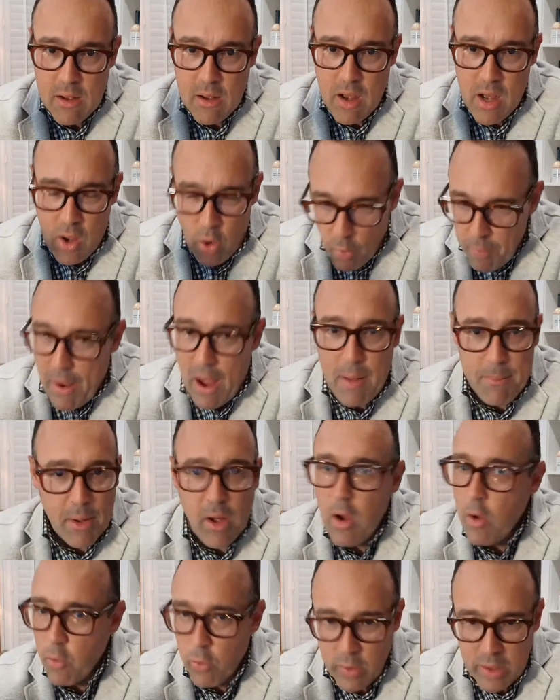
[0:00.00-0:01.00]

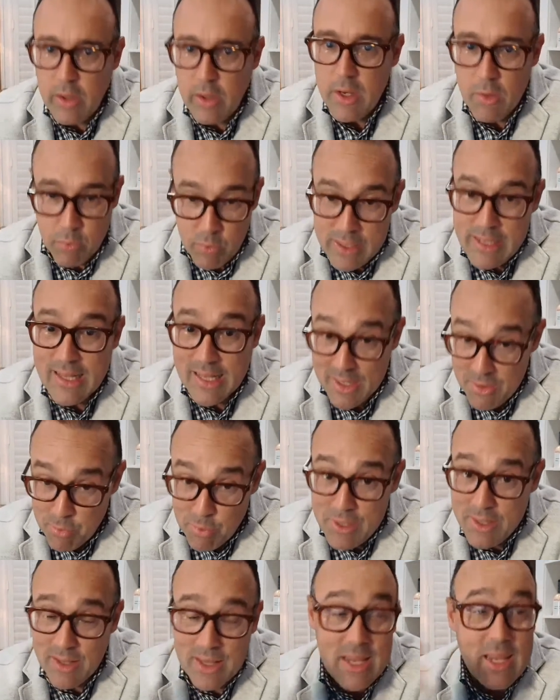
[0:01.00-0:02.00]
Obama, really, really,
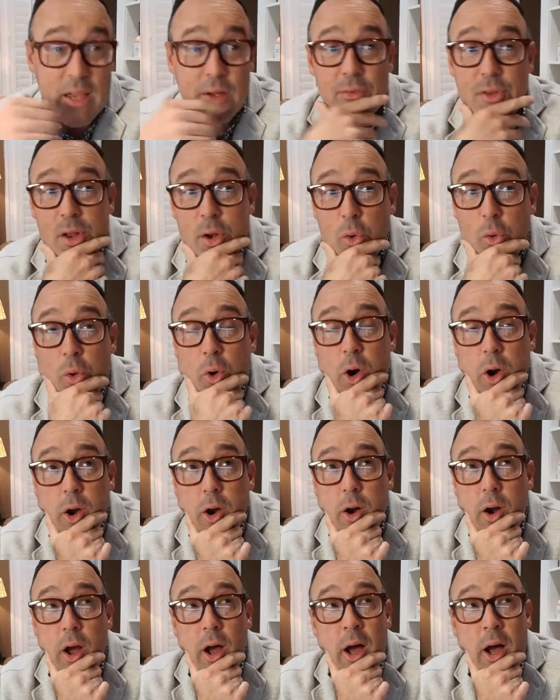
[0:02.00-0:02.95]
really gifted orator.